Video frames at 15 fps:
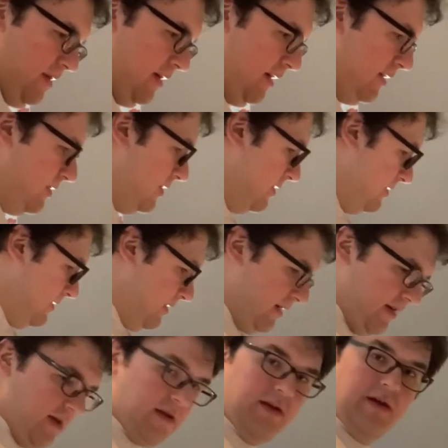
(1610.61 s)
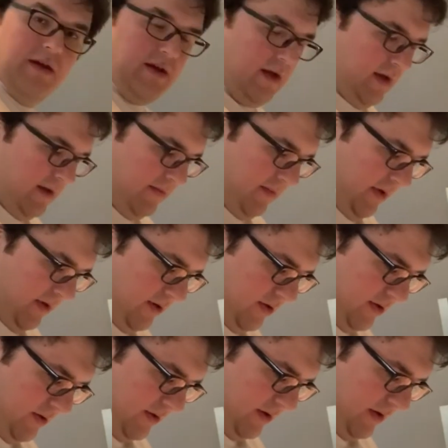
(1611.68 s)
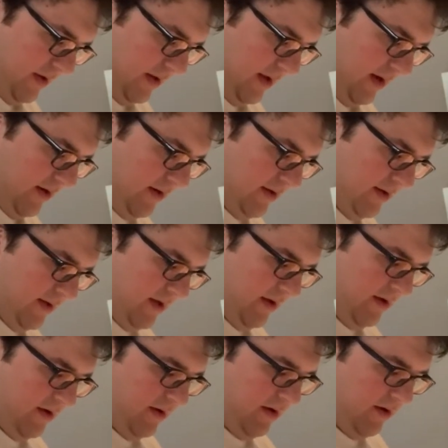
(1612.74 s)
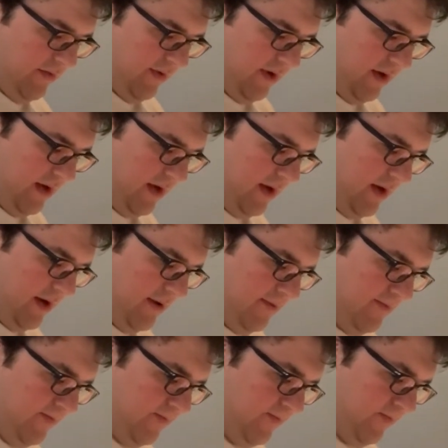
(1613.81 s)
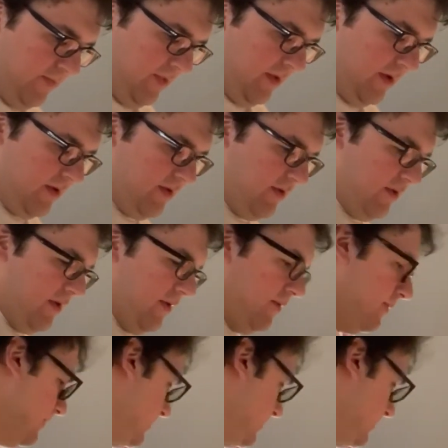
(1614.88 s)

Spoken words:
I'll just make sure that there is all of it in there. So